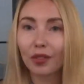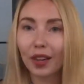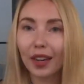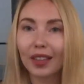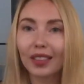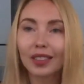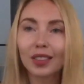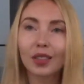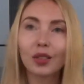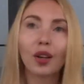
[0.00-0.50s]

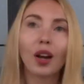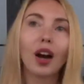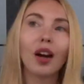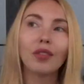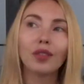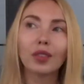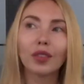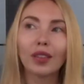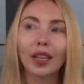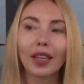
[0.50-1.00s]
friends, you
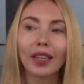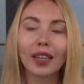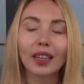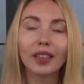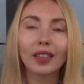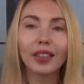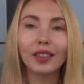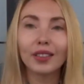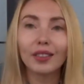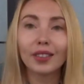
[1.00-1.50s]
have to like
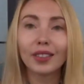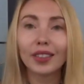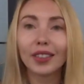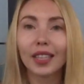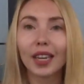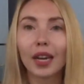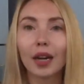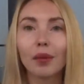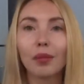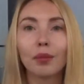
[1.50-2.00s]
agree with
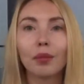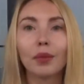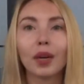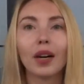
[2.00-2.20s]
them